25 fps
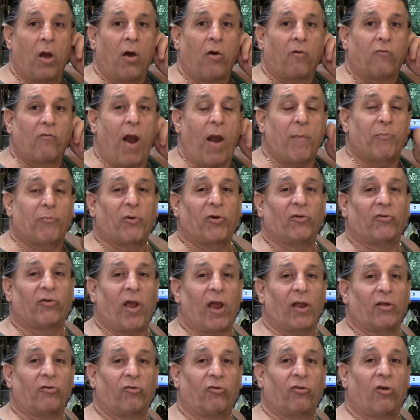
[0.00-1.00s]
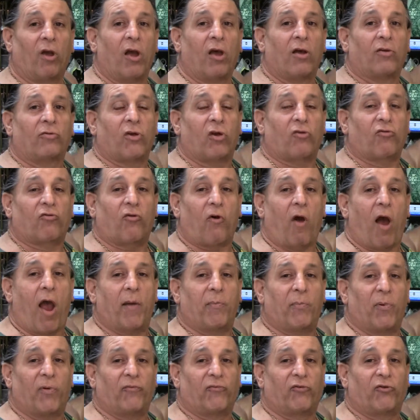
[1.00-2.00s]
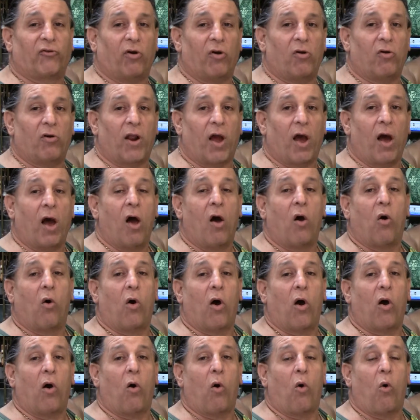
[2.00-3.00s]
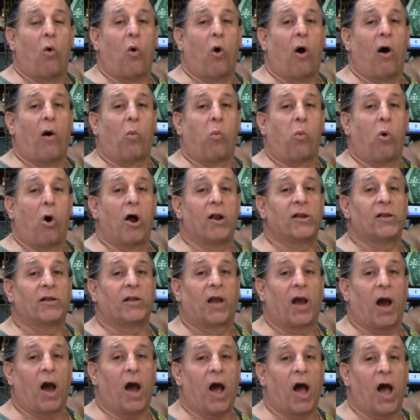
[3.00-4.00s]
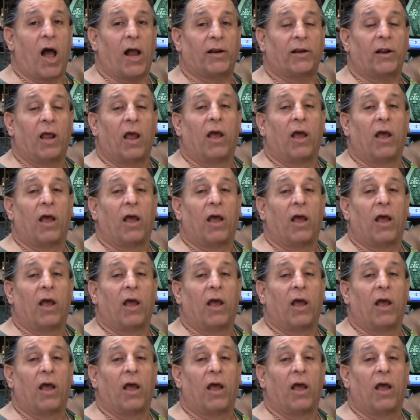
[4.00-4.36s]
represents the tribe of Judah, or one God.